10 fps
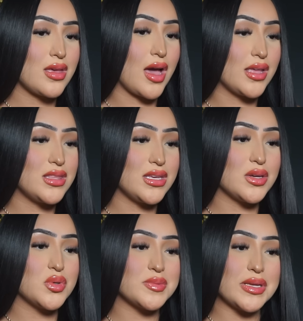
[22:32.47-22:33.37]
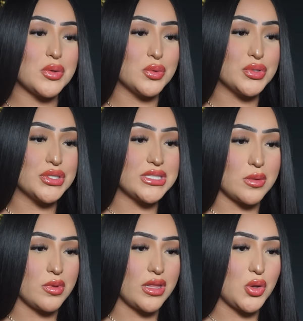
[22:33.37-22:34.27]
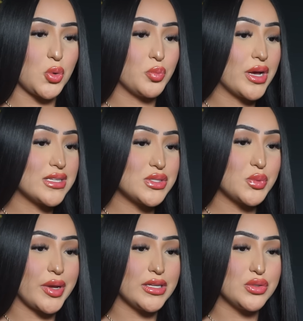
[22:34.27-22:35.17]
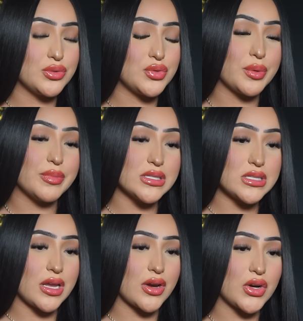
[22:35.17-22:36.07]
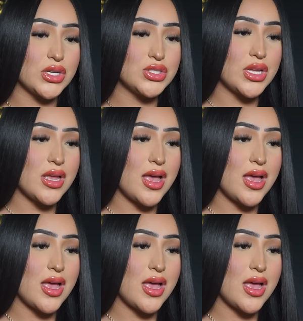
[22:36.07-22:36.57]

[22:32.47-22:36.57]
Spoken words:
I think it was my older sibling who passed away due to a miscarriage